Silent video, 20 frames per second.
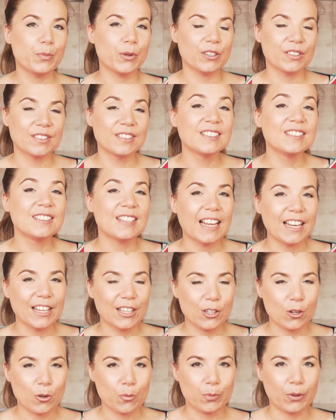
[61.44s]
person
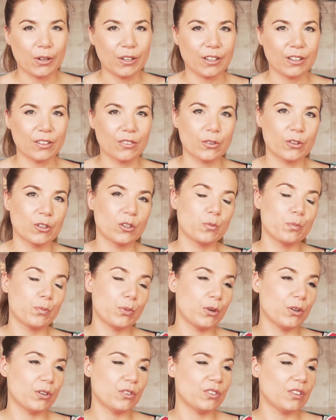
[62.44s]
selling your product, or the
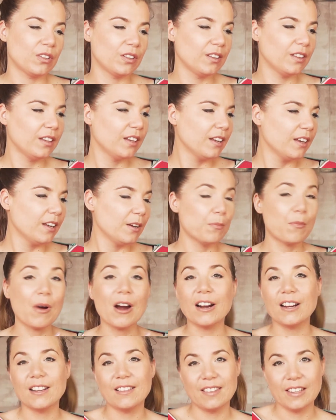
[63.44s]
person
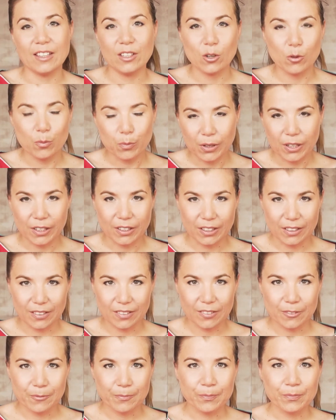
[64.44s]
marketing your
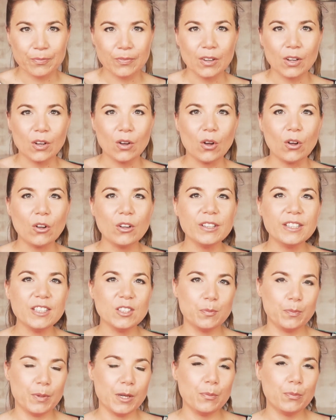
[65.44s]
product. All
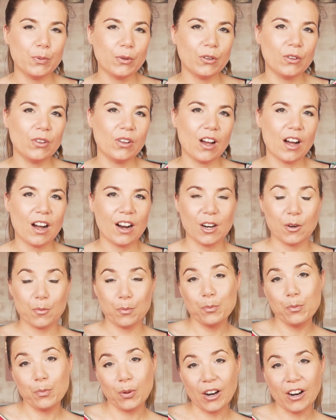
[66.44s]
these people are
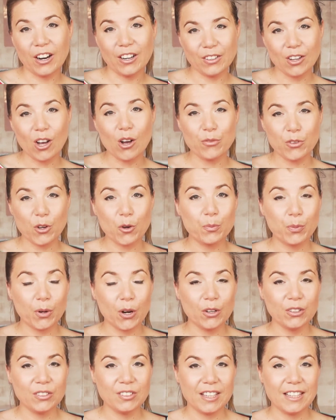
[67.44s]
part of your
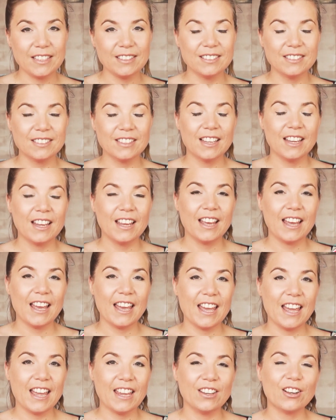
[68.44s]
process
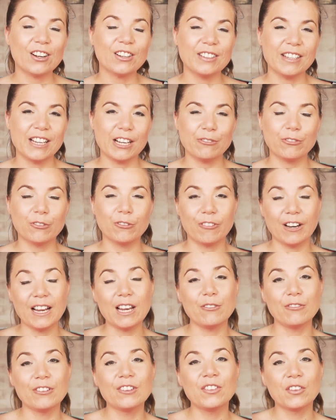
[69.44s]
and are therefore
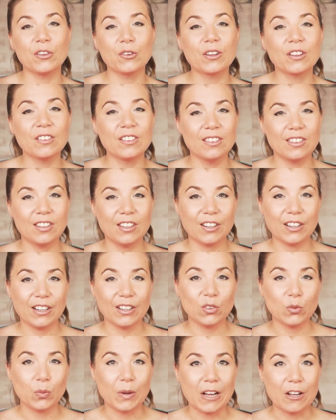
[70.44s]
relevant to consider
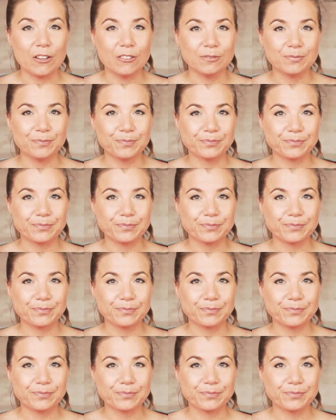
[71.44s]
as well.